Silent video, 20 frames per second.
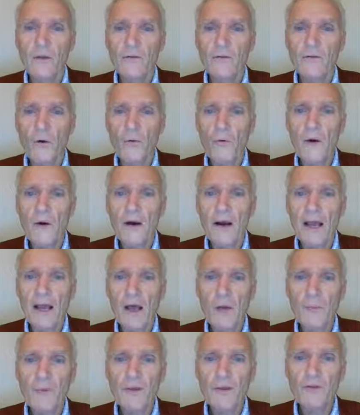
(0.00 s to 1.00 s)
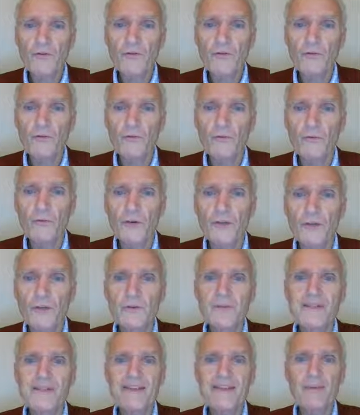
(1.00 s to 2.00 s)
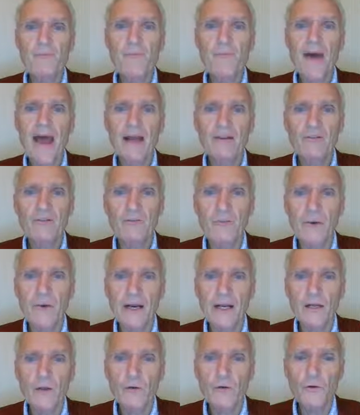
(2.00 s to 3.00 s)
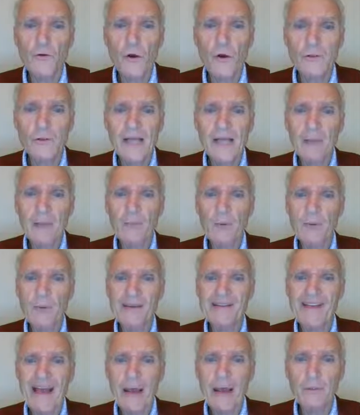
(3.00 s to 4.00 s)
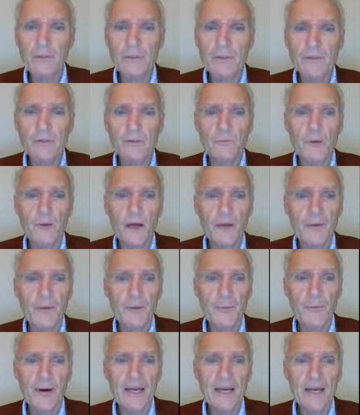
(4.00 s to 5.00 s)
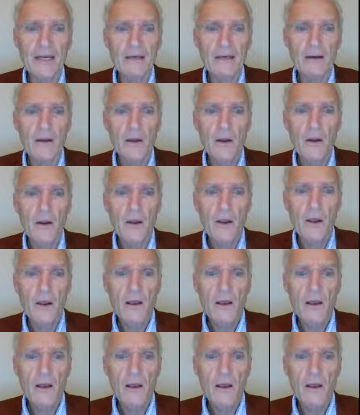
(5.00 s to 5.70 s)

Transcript: So we're helping to reduce the impact of brain glucose hypometabolism on the brain.